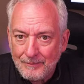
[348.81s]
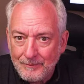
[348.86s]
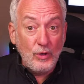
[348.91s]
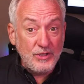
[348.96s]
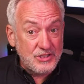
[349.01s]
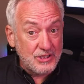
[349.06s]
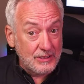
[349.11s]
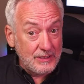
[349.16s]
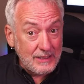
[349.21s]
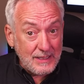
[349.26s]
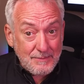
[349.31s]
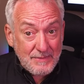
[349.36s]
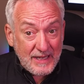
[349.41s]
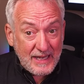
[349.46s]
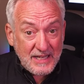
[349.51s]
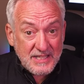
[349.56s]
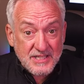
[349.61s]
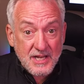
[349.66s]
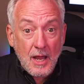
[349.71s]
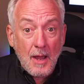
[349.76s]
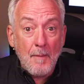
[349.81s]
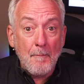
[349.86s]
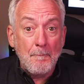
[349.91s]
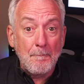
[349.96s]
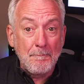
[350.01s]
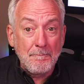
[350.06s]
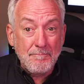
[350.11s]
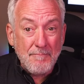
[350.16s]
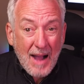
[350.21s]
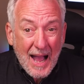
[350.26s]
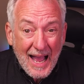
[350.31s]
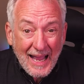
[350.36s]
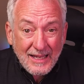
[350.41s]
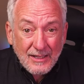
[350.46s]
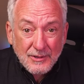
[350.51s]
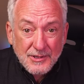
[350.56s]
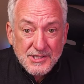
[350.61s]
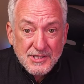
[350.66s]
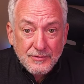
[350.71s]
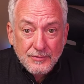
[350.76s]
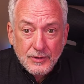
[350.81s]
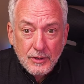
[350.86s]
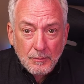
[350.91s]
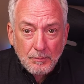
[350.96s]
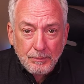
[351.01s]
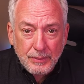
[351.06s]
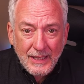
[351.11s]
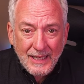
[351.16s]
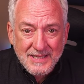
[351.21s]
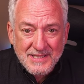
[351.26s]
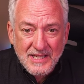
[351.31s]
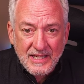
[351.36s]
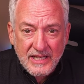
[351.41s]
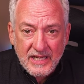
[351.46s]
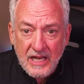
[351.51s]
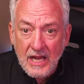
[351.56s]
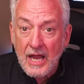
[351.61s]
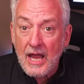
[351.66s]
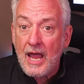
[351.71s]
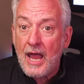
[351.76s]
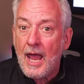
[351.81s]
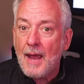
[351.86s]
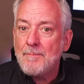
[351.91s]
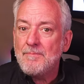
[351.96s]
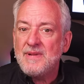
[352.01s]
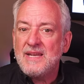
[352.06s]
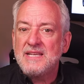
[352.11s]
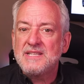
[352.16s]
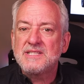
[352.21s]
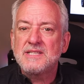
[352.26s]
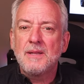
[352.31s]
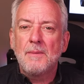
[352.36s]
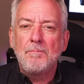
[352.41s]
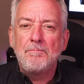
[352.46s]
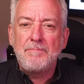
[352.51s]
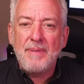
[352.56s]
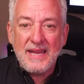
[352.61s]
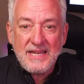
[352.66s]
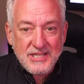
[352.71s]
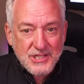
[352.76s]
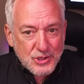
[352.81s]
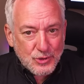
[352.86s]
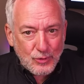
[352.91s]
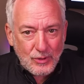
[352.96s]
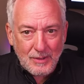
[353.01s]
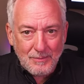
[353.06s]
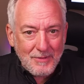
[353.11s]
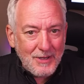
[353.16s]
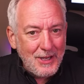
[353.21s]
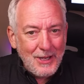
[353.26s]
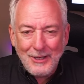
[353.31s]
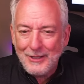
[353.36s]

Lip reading: which eliminates miles of complexity and means the base trim